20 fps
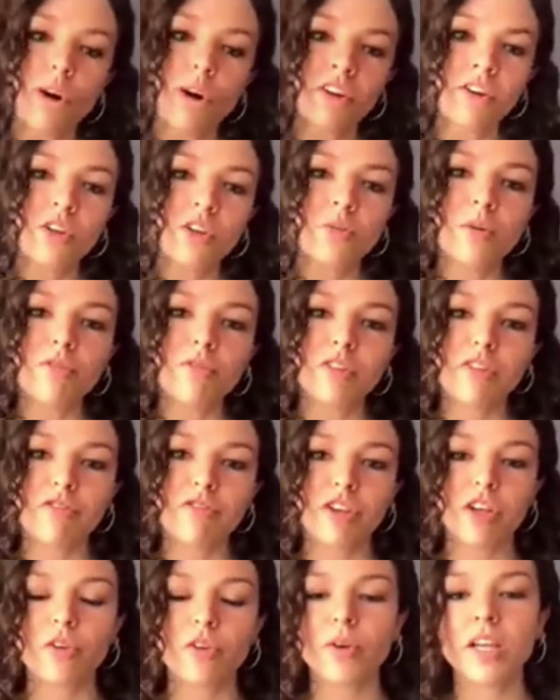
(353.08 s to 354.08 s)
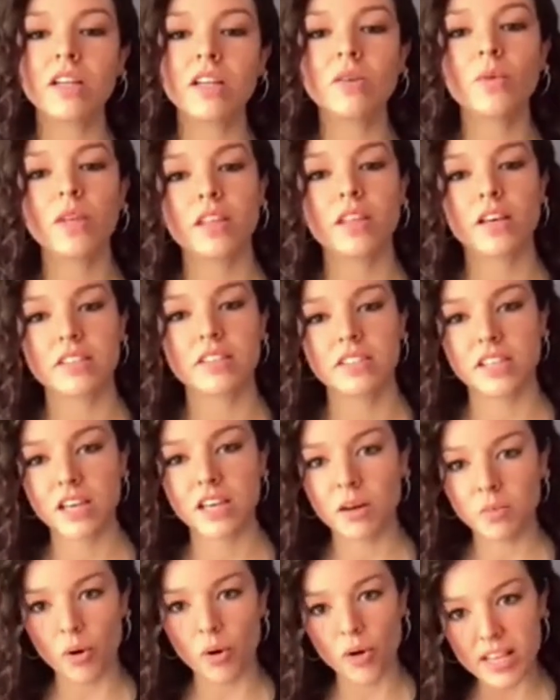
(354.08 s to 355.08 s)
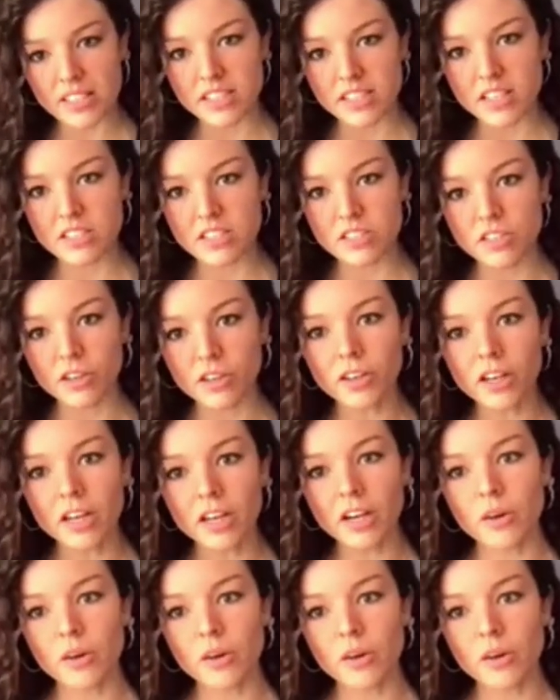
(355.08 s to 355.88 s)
1, you move the figurine with a CMOS sensor,